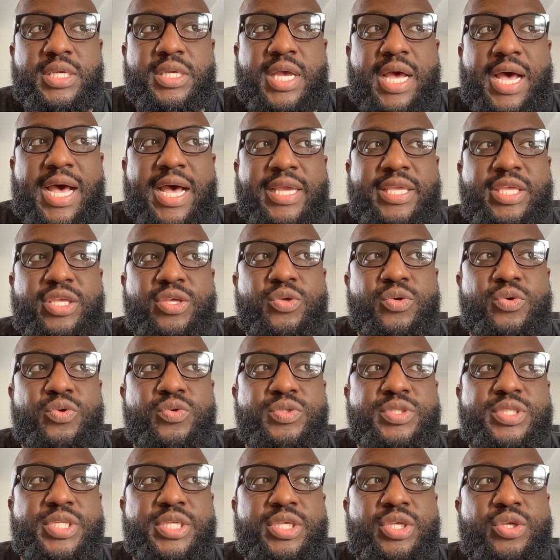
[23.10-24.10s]
I
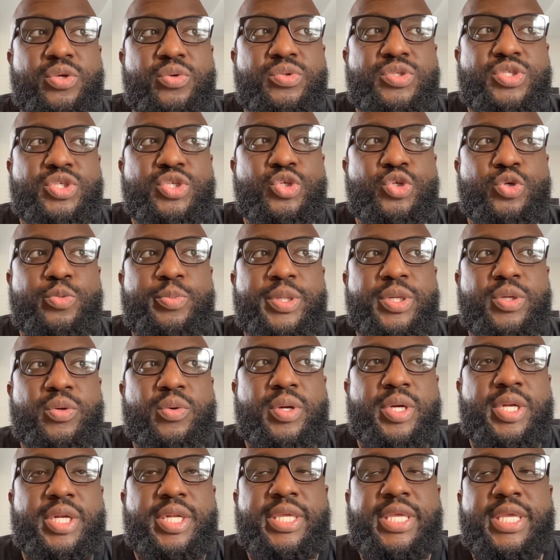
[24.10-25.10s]
used YouTube in
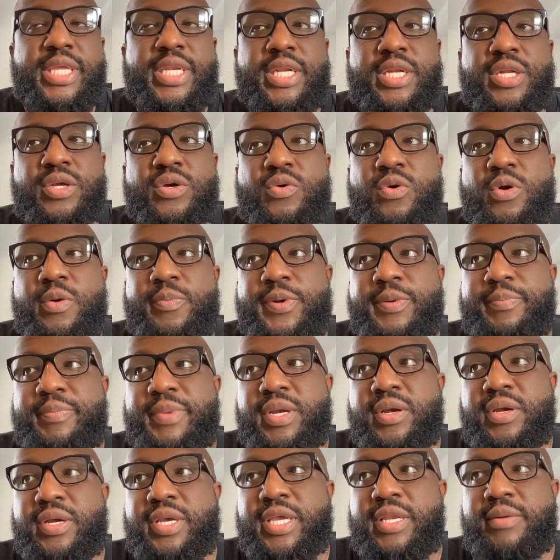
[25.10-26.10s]
order to get into corporate
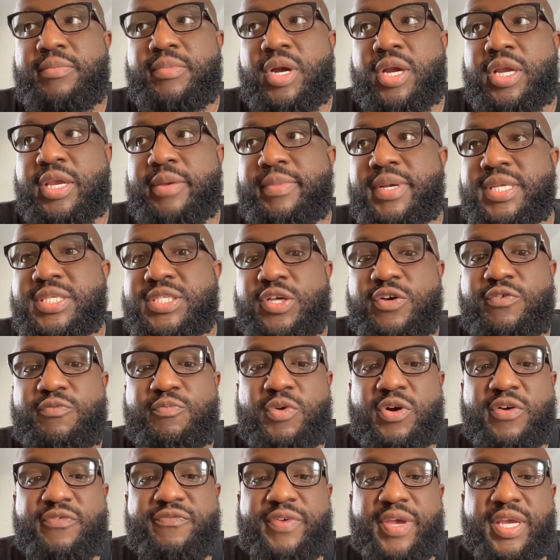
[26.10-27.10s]
America and market myself
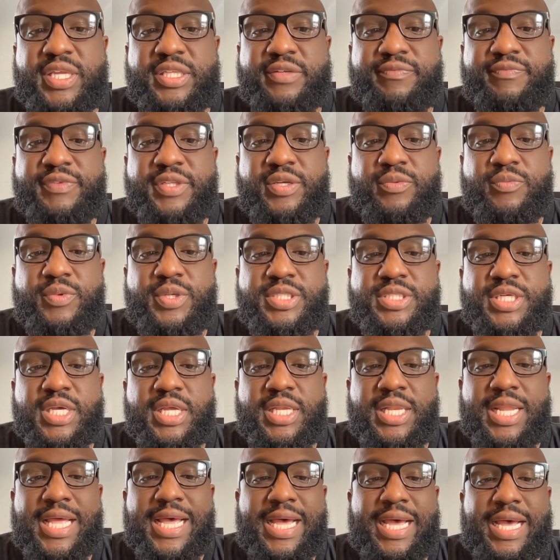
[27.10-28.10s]
more effectively, which
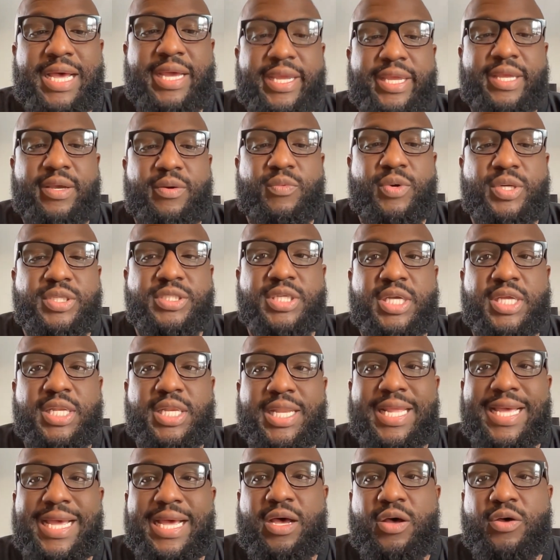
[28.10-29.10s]
allowed
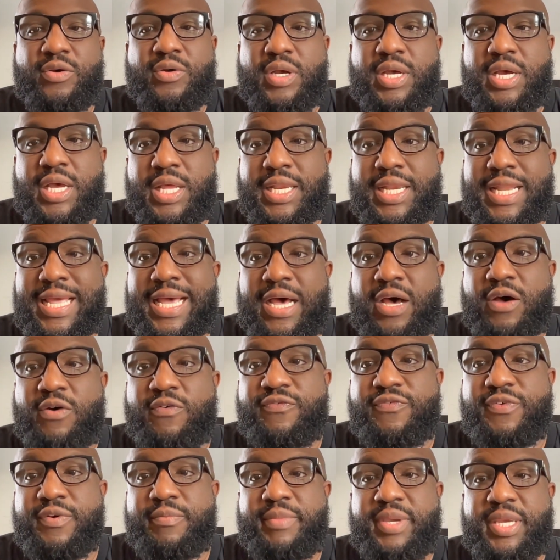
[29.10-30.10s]

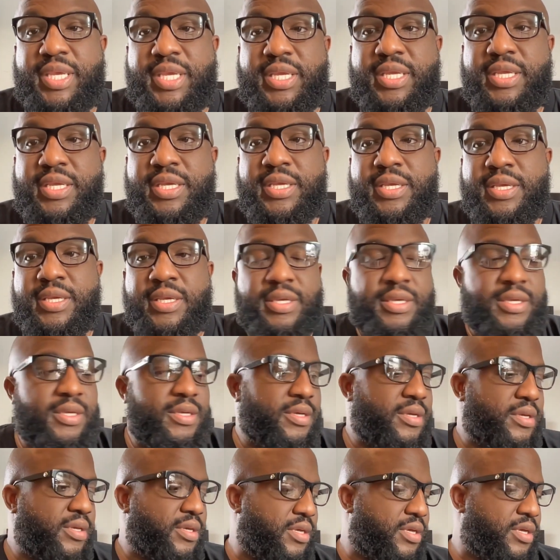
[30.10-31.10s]
for me.
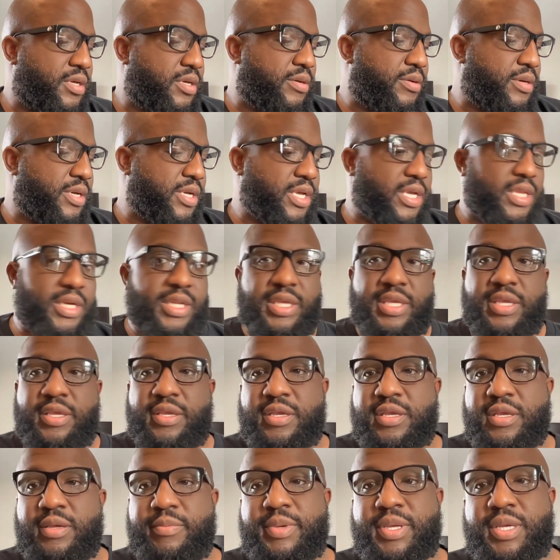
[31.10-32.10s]
Oh, I got an
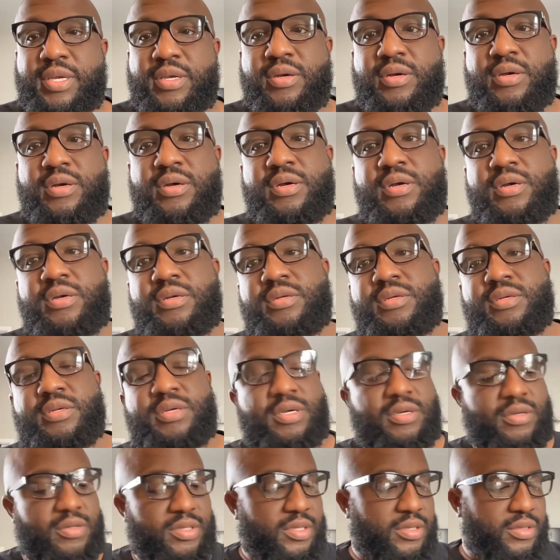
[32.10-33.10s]
incoming call.
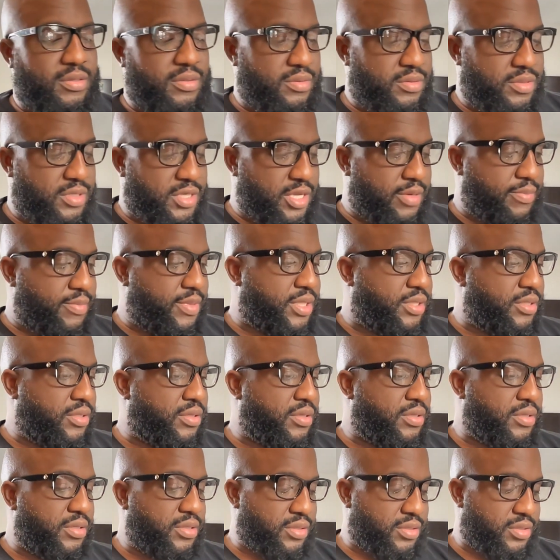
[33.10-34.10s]
Hold on. Got my
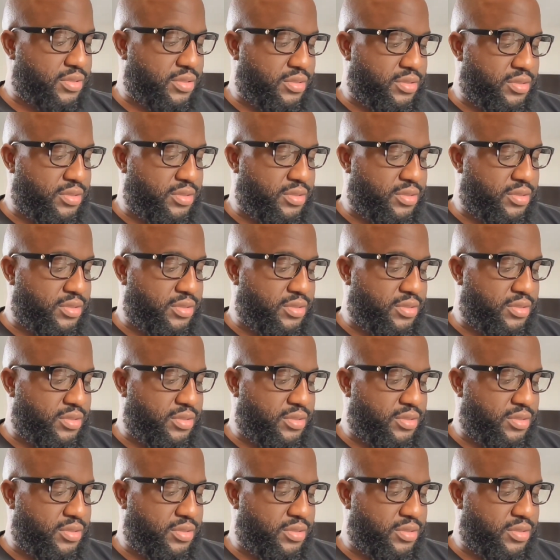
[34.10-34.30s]
dog.